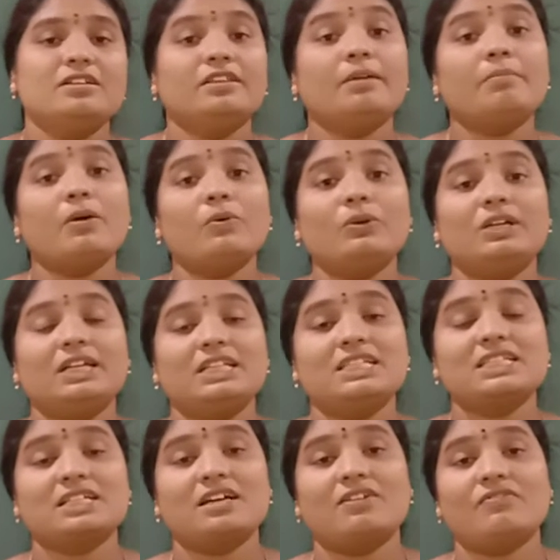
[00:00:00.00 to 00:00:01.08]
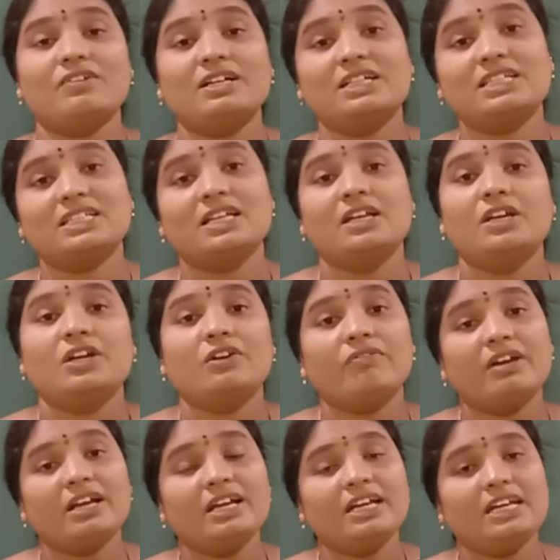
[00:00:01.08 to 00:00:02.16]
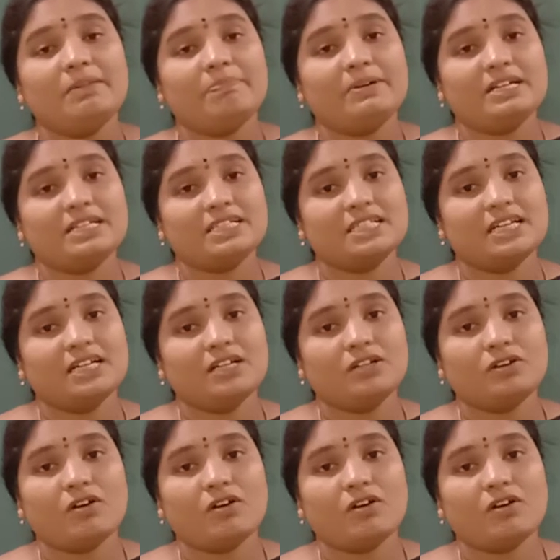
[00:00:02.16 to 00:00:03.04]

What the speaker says: The mountains covers 20%